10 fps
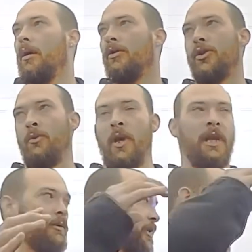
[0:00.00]
It was the
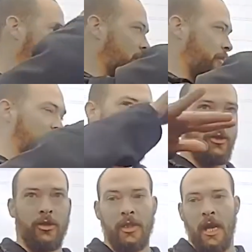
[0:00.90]
one that was sitting on the
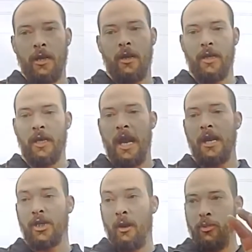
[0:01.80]
passenger side on the
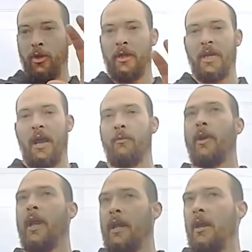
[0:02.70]
dash. I put it down
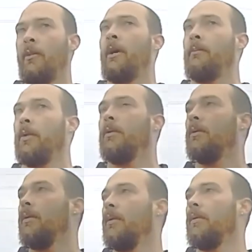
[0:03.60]
when they came up.
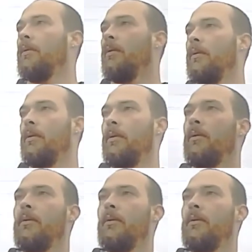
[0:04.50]
Well, it should be there.